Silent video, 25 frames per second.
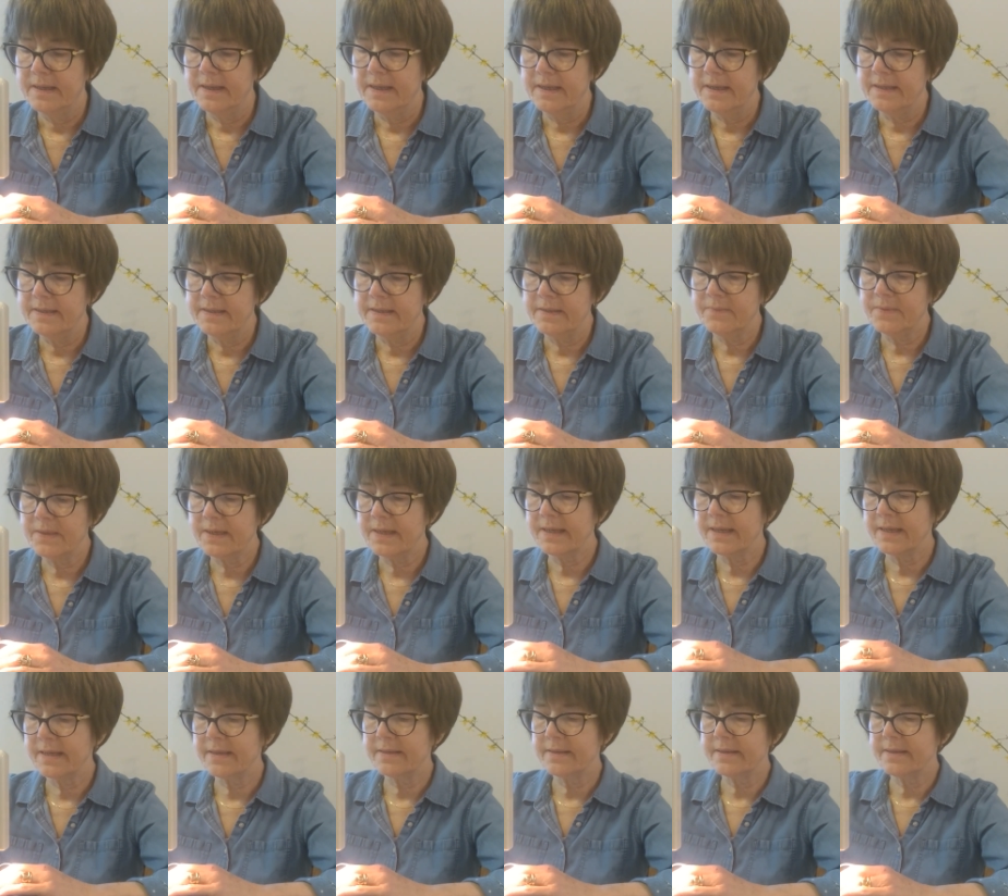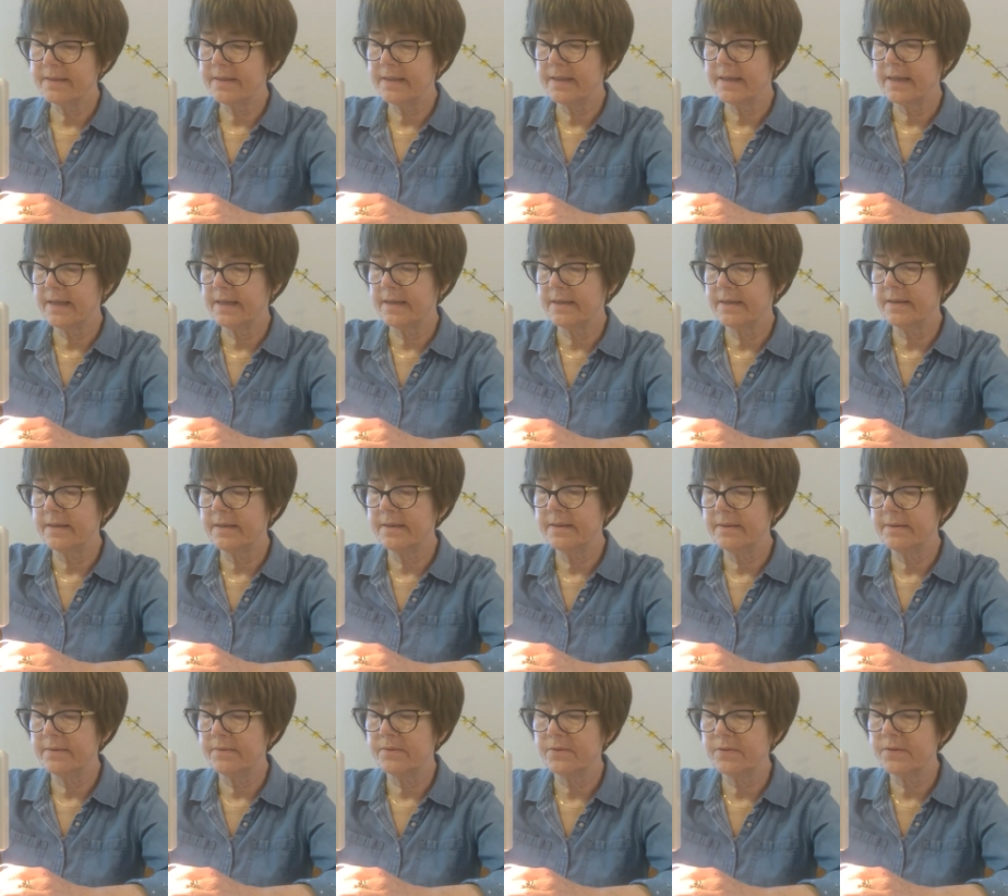And then when I get to the end,
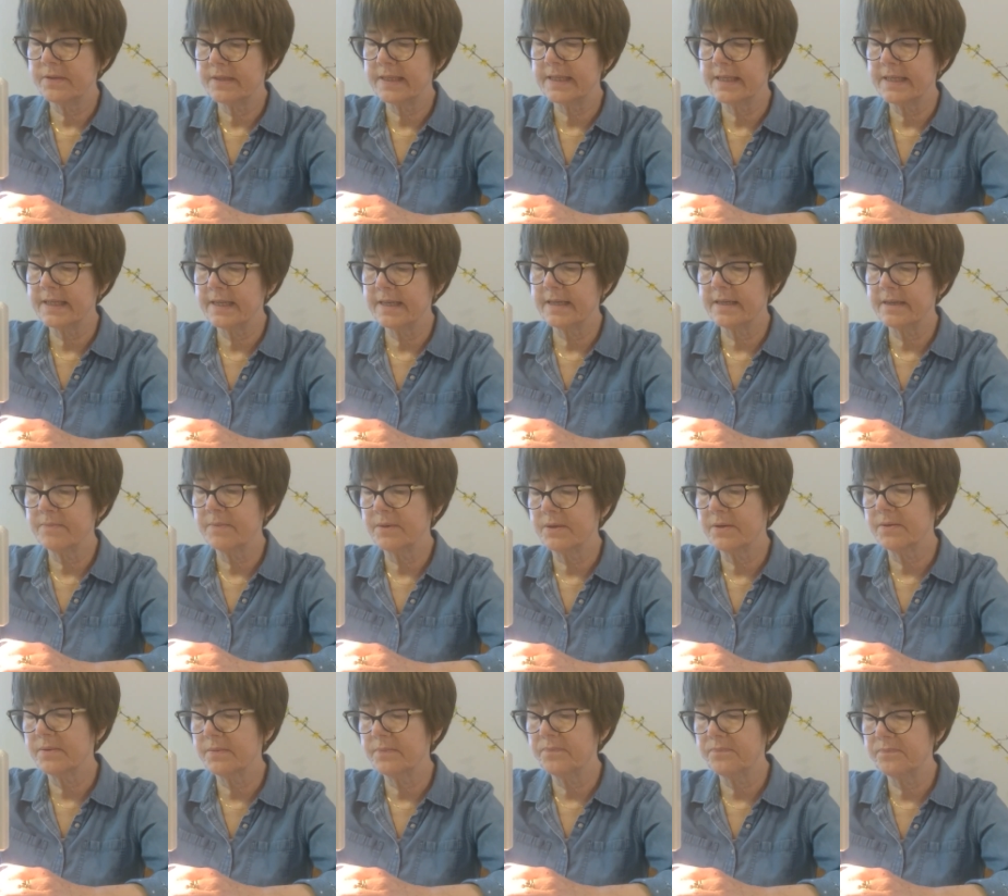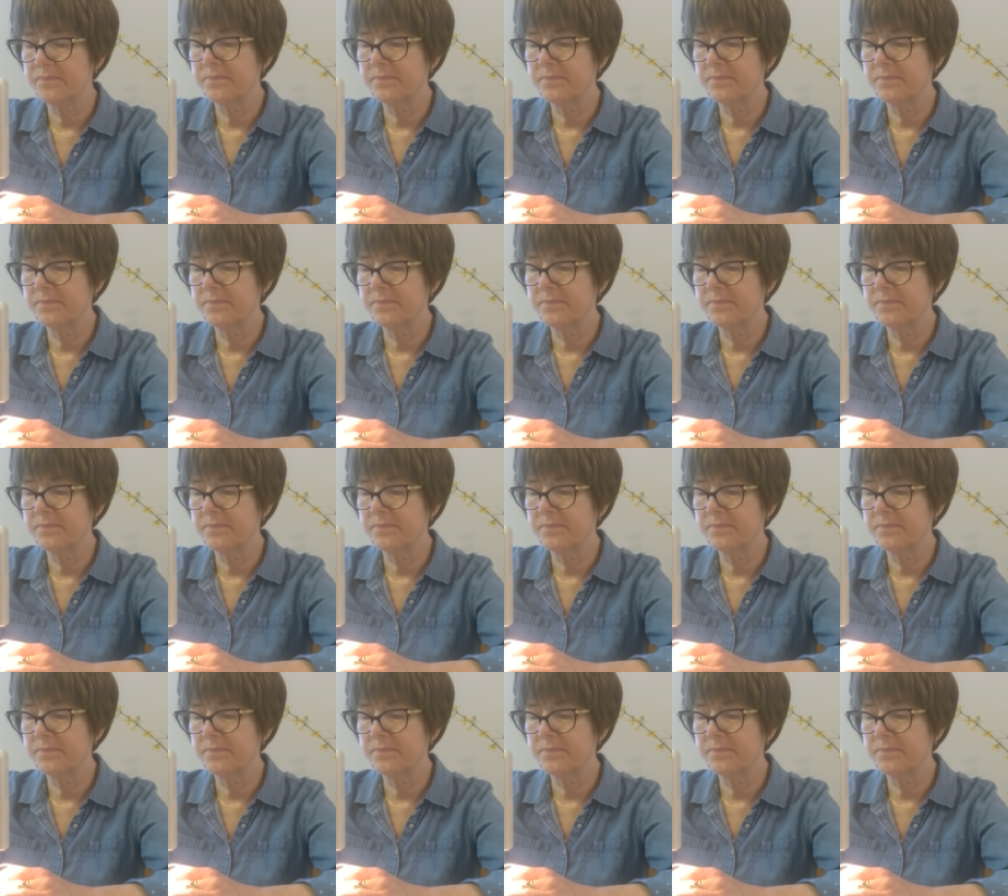towards the end, I'm going to